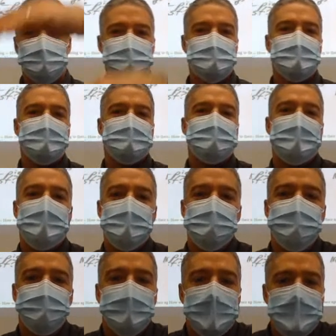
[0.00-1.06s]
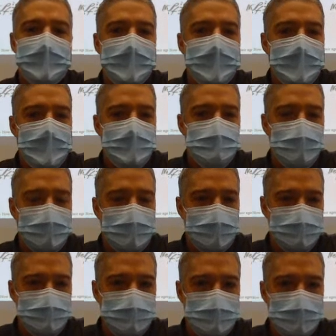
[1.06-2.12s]
one's on the top.
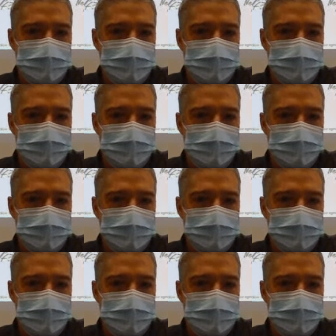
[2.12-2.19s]
But